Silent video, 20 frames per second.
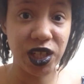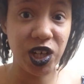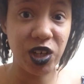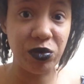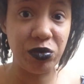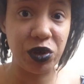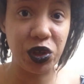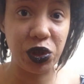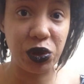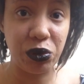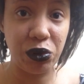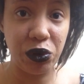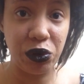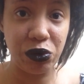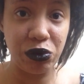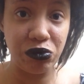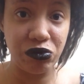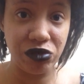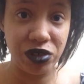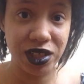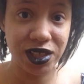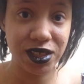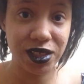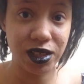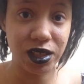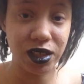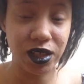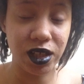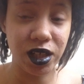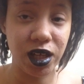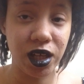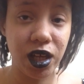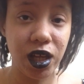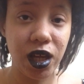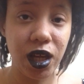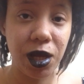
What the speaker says: that I've been going through recently,